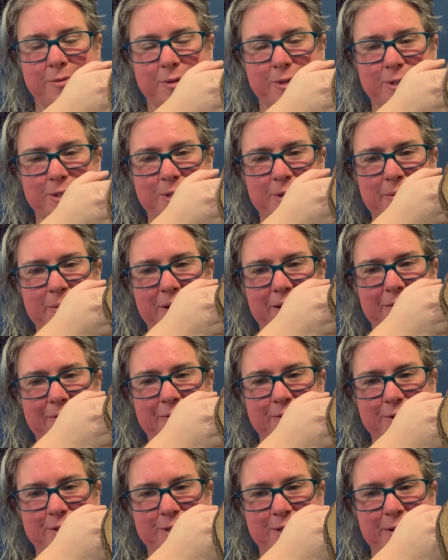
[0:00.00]
work so well
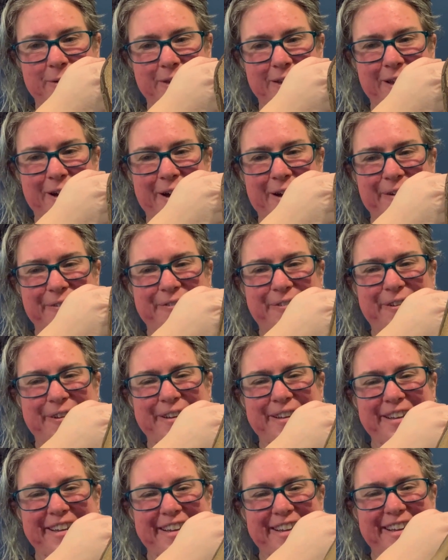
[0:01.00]
for showing off.
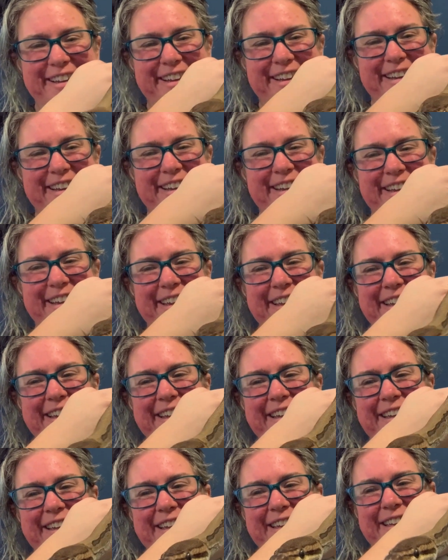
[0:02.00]

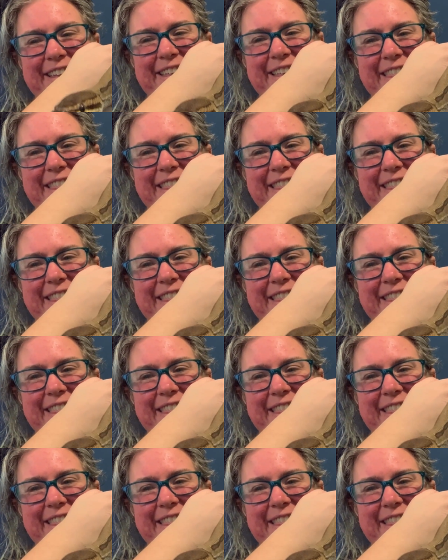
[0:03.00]
Where